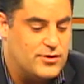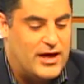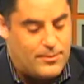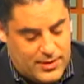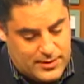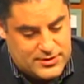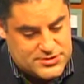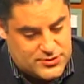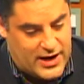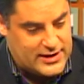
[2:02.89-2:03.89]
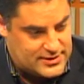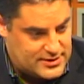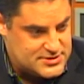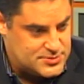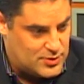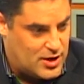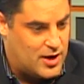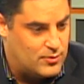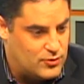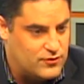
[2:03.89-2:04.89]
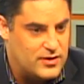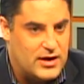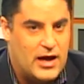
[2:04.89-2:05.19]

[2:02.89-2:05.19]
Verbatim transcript: without babies react to this uh, movie.